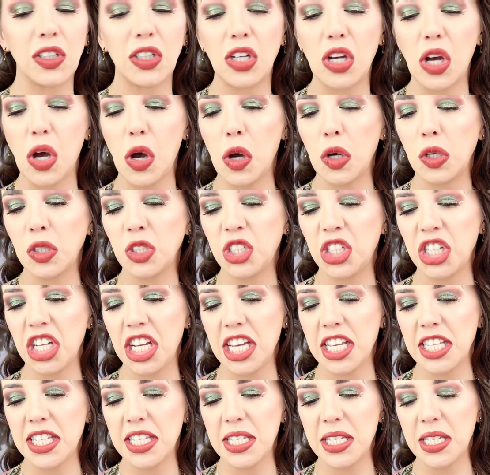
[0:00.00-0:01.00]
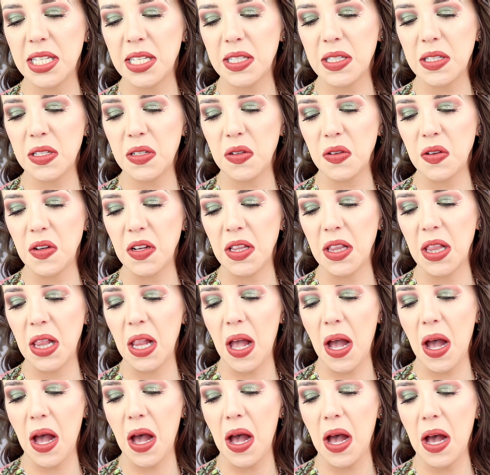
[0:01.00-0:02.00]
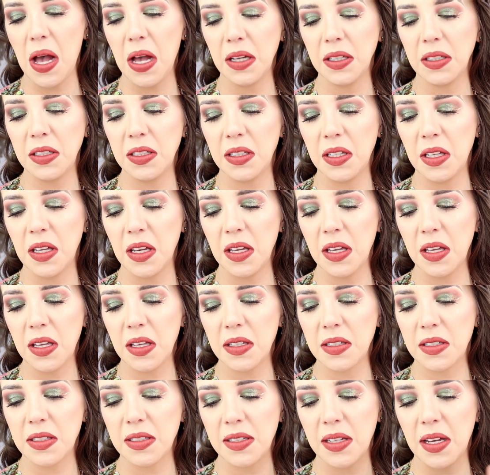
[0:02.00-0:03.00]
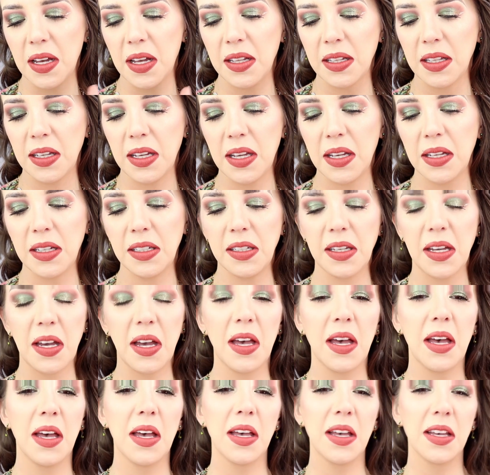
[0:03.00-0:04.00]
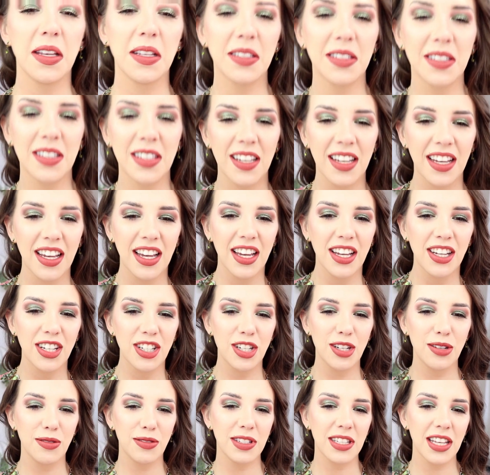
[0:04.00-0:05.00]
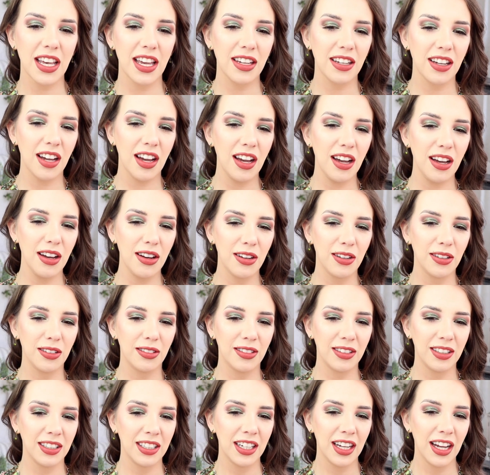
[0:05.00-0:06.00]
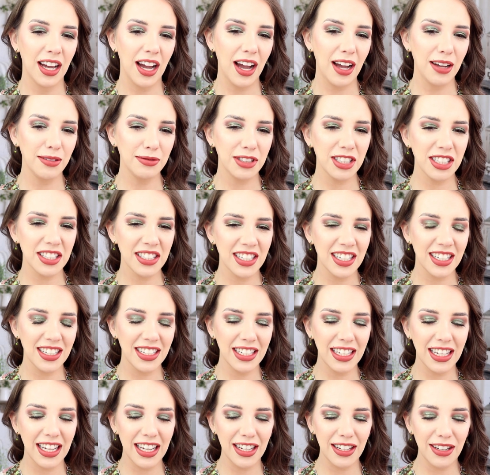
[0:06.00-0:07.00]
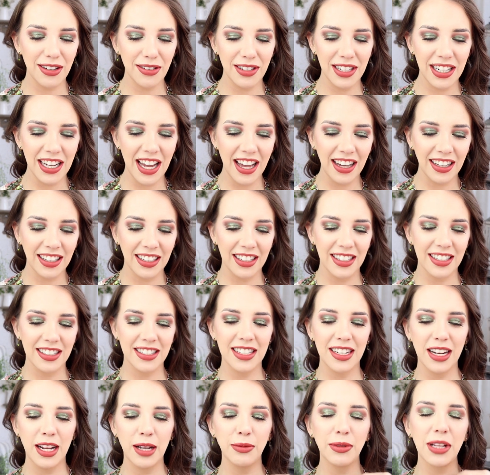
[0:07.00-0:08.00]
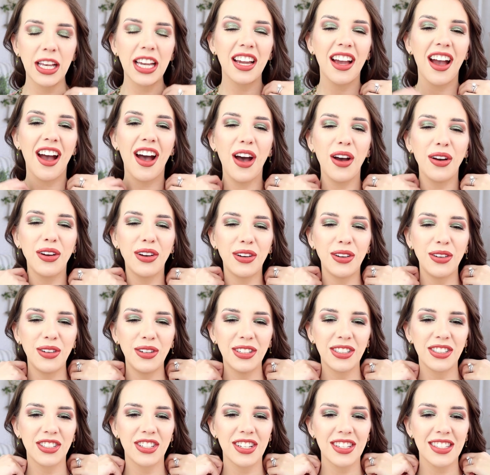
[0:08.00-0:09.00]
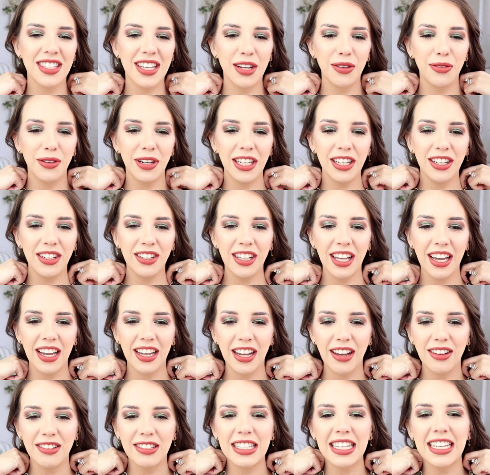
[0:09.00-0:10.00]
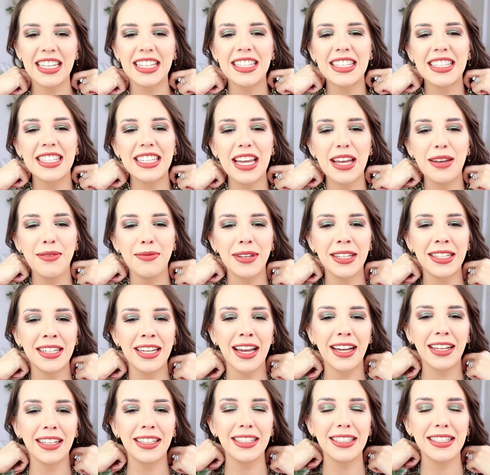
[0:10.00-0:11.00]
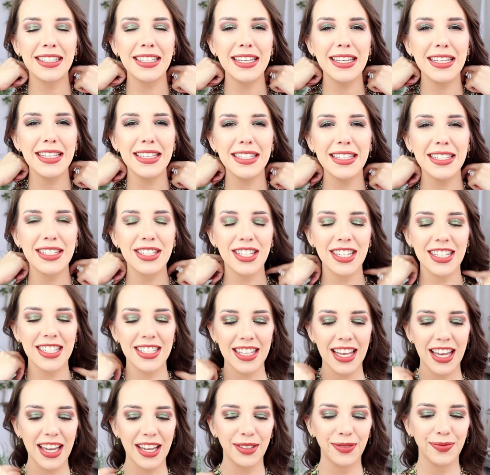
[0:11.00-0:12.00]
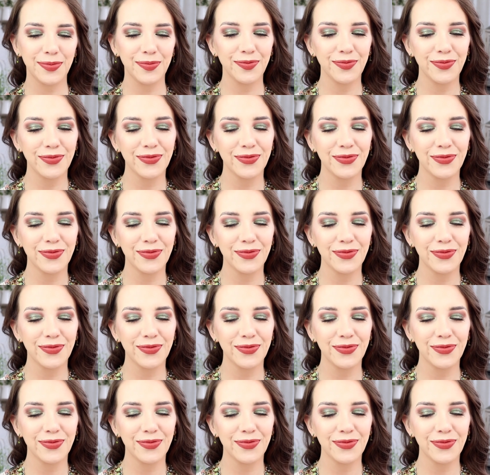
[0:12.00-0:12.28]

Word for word: gorgeous sister-in-law. Yes, darling, yes she was like, oh, I'm just gonna get you a necklace. And I'm like, oh, cool. And she's like, what do you like? I was like, statement necklaces. And she's like,